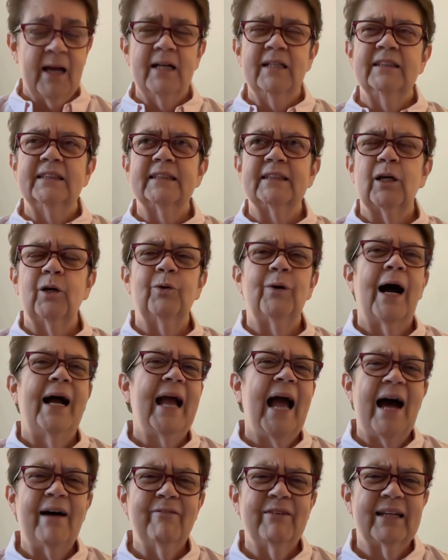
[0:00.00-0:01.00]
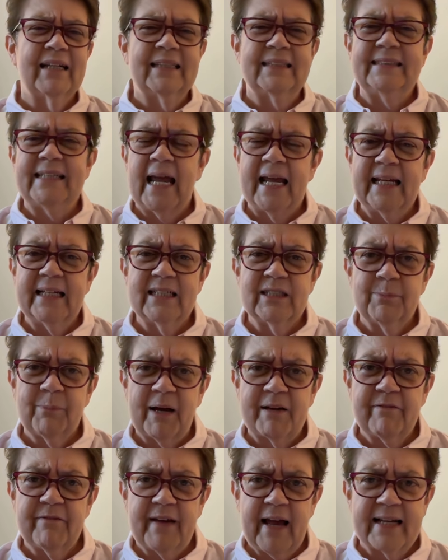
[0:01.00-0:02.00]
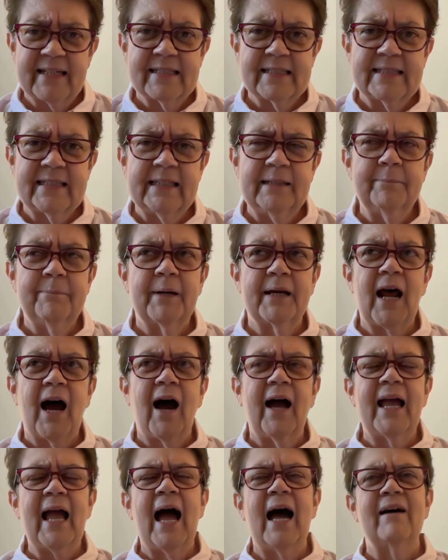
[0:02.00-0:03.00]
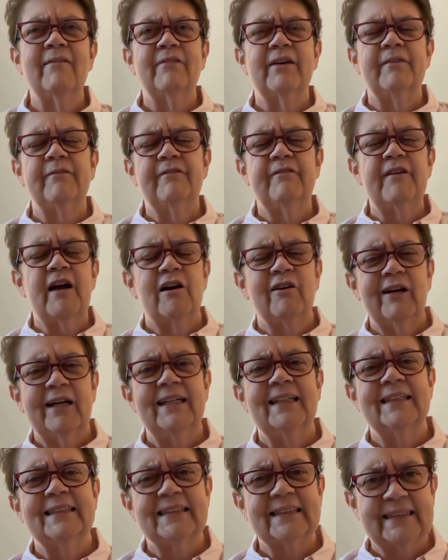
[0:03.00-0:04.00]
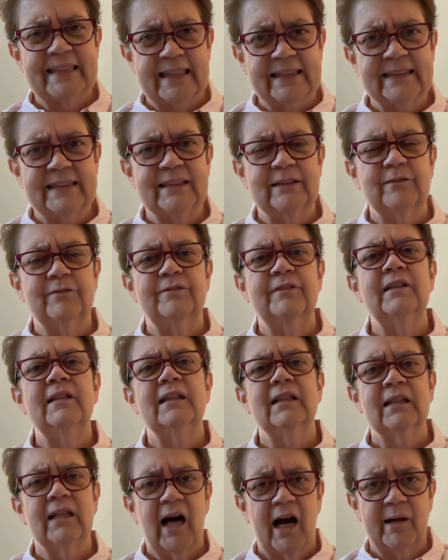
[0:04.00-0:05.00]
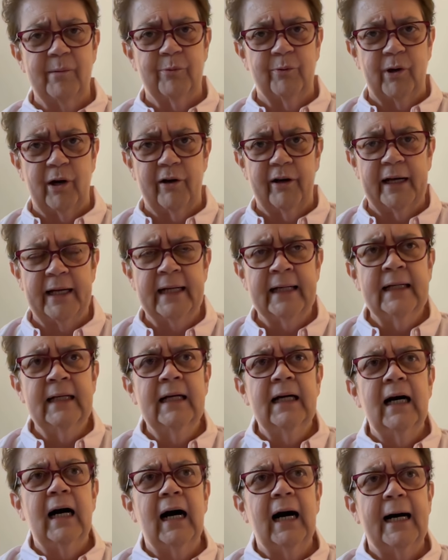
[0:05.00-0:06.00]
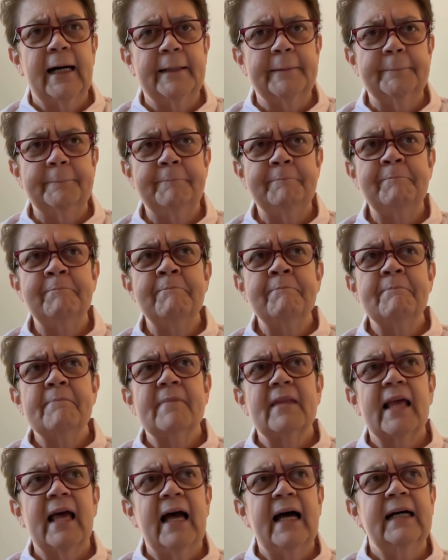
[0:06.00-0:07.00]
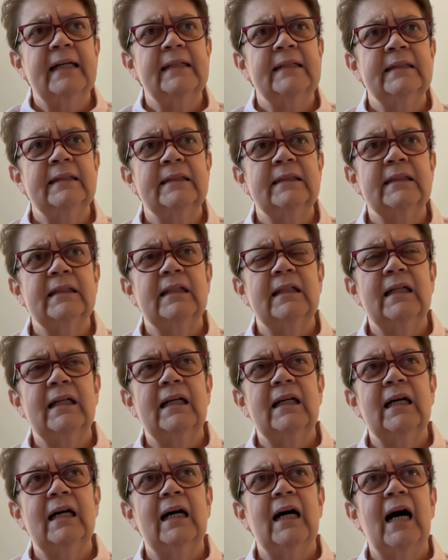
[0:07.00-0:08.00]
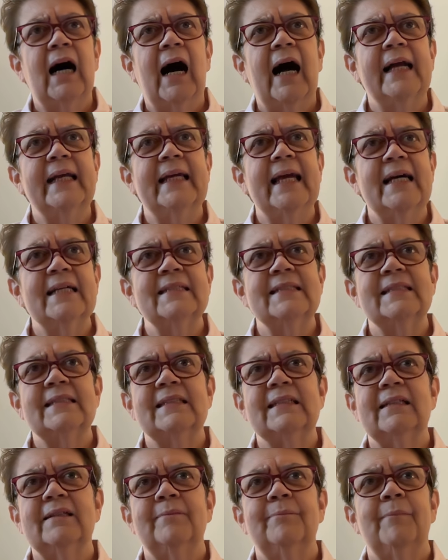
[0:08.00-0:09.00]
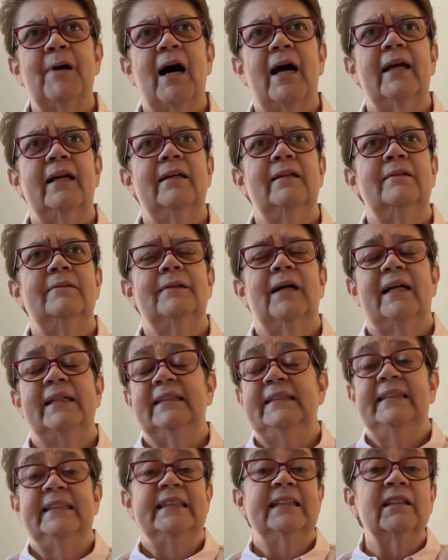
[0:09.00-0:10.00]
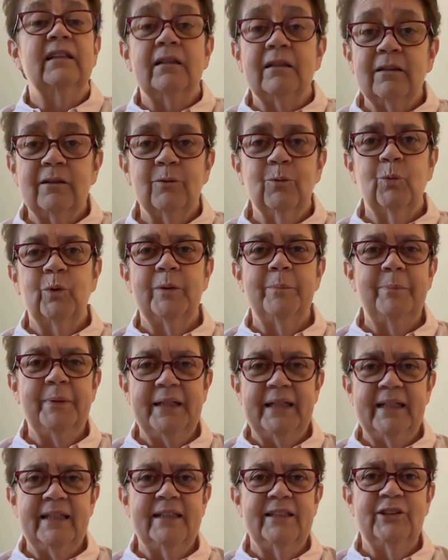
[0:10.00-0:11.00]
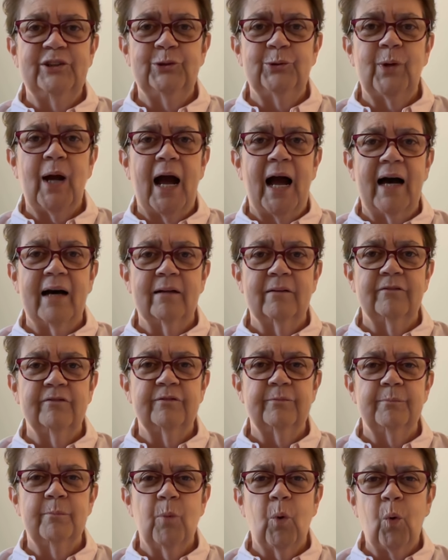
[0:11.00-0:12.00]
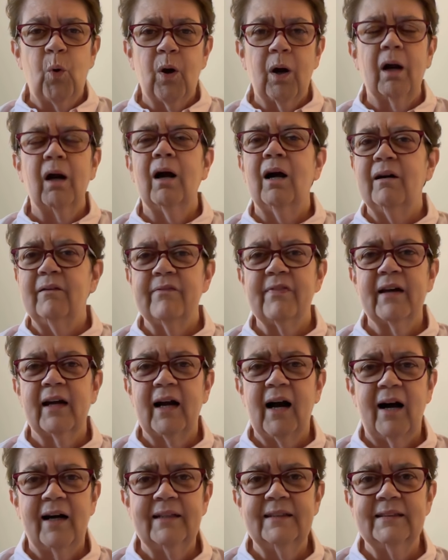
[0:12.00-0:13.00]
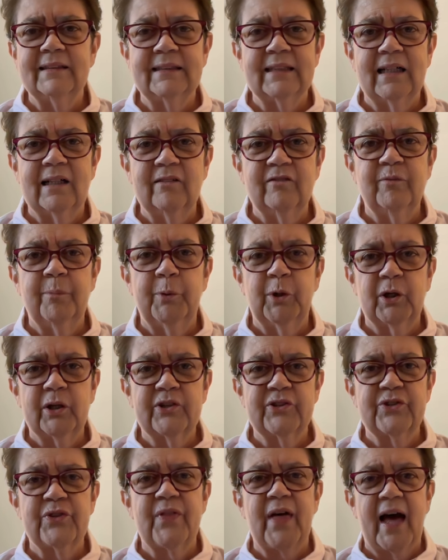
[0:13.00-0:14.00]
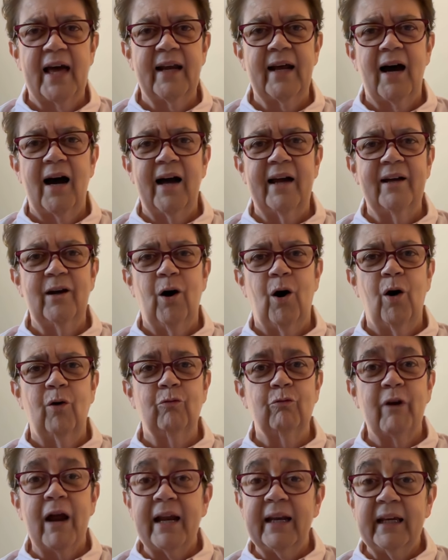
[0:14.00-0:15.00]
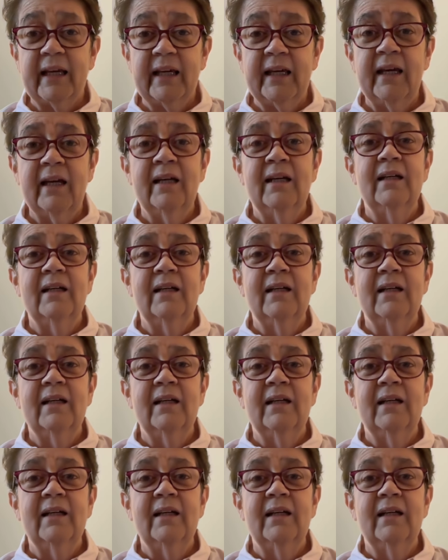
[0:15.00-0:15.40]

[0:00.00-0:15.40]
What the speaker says: So I haven't attained my fantasy, but I have a very extensive library. And I guess my ideal would be to have more of the kinds of books that I already